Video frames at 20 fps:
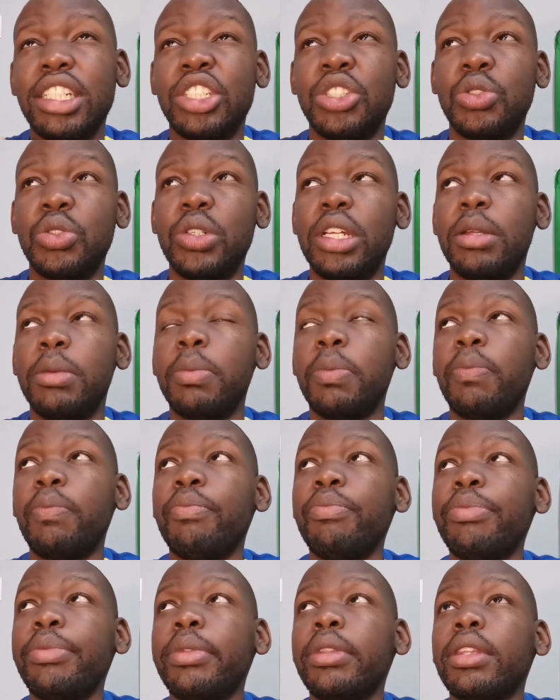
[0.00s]
stream,
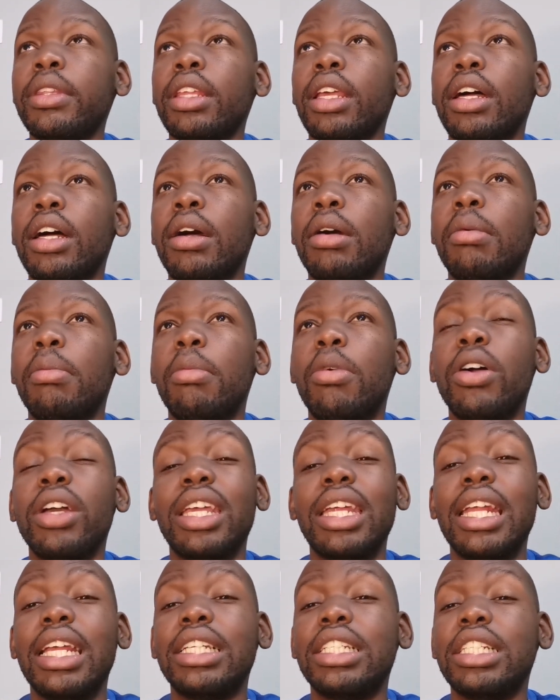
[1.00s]

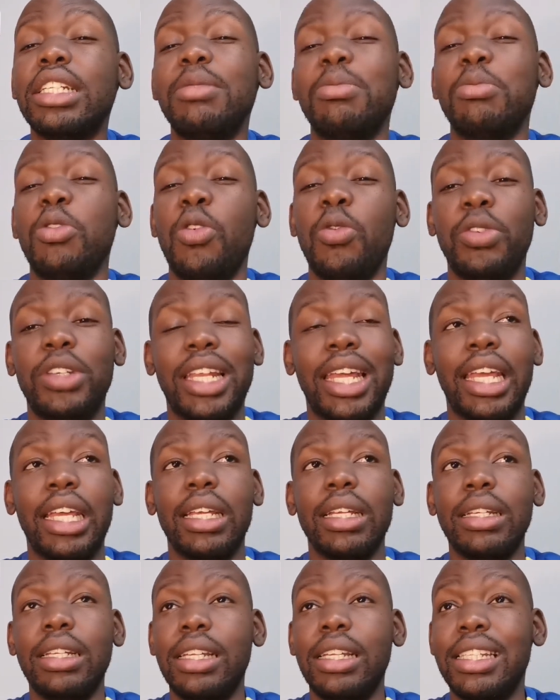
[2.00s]
market actually moved
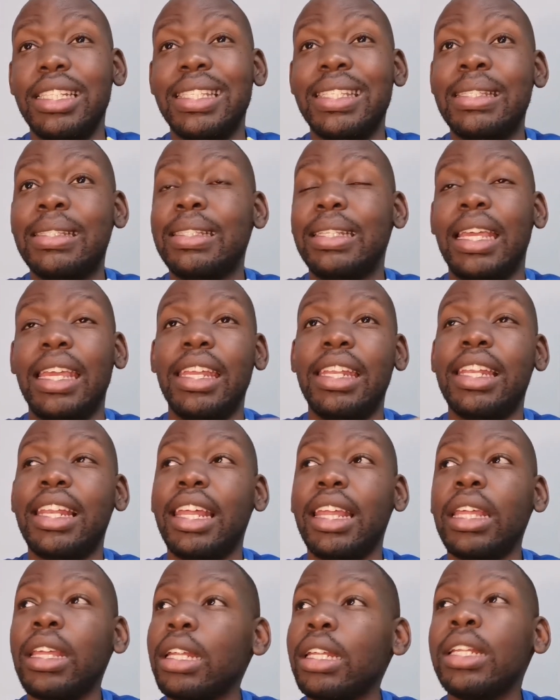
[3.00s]
like insane,
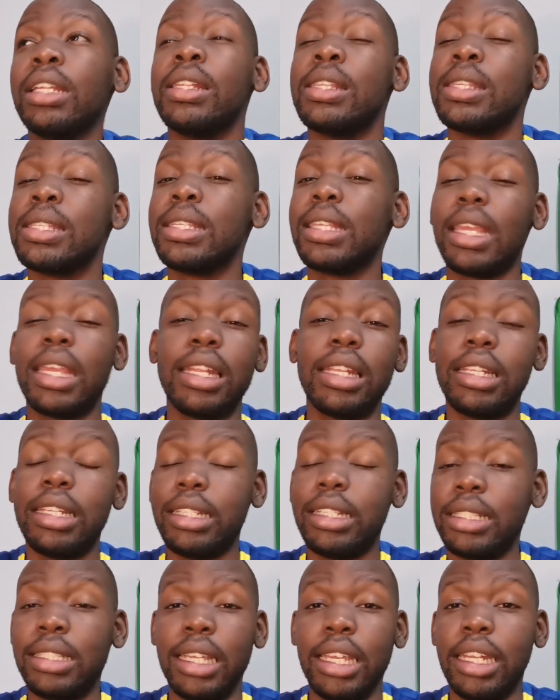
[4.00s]
like an
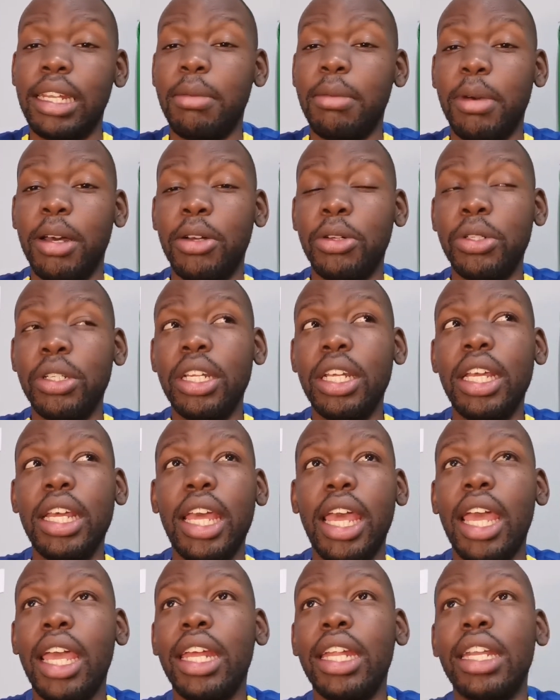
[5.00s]
insane amount,
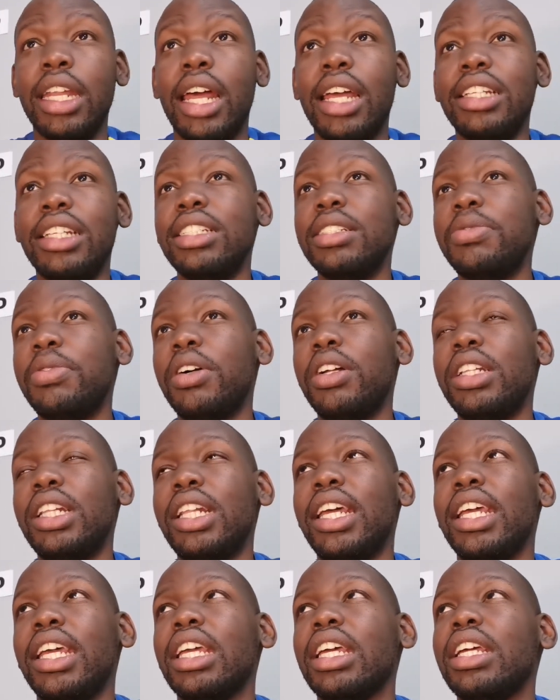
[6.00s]
and I just felt
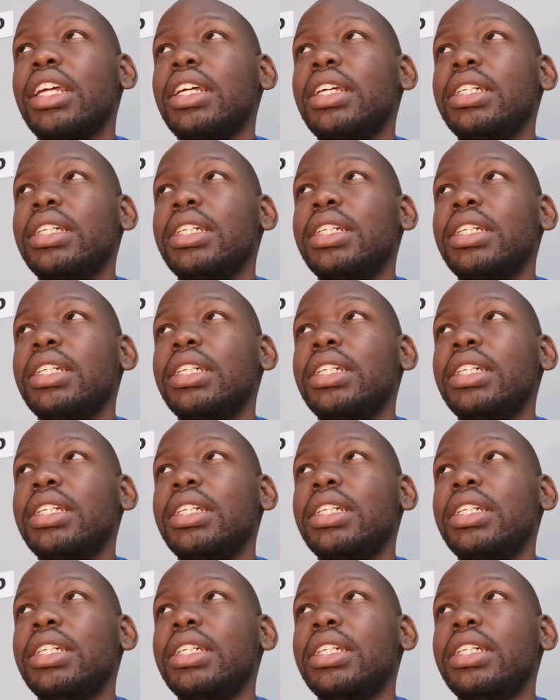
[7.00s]
like